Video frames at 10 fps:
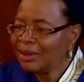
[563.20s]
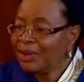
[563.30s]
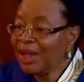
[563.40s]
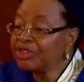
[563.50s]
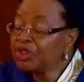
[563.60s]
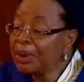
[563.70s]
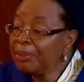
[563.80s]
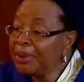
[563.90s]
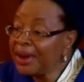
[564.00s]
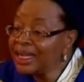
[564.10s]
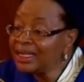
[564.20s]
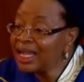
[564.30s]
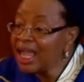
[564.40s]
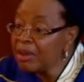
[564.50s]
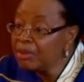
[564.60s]
You have to embrace
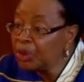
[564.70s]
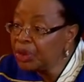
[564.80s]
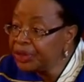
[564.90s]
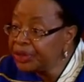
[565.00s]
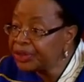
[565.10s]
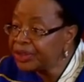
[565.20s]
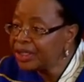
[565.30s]
him or her,